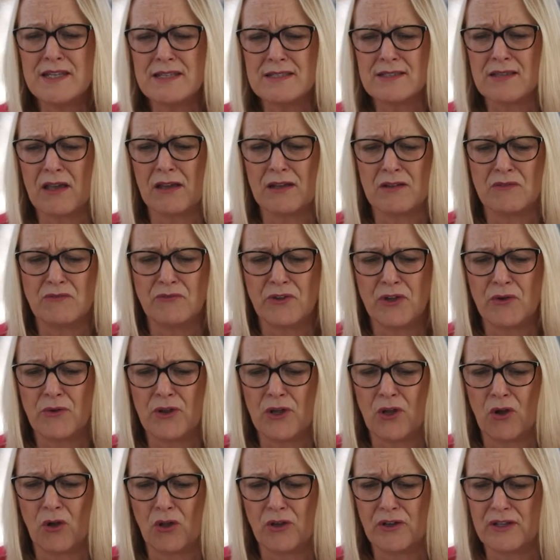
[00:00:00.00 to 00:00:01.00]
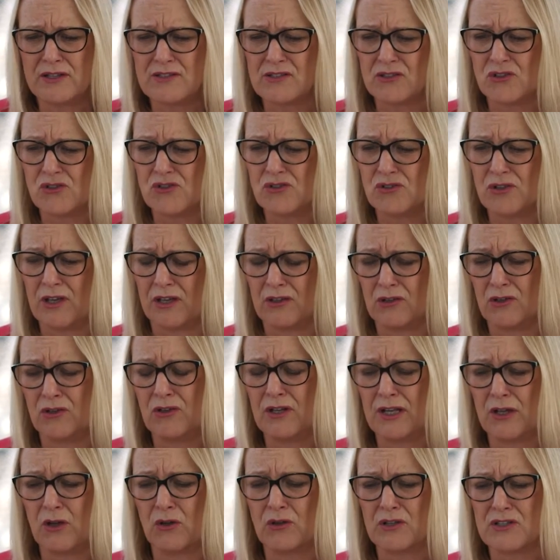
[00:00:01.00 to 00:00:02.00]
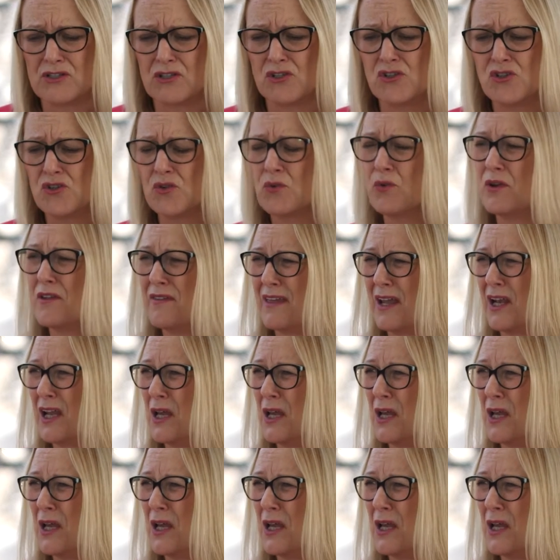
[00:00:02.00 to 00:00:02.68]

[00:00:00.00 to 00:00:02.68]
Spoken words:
decided early on as a jury that